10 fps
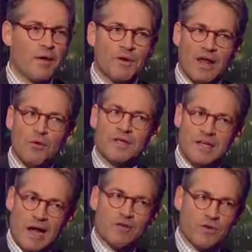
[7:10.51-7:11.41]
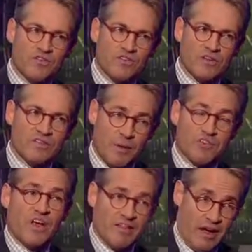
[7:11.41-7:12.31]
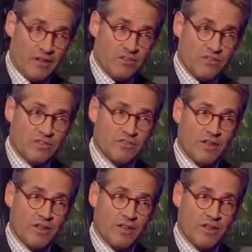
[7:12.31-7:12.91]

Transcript: they were not only not Christians, they were Gentiles.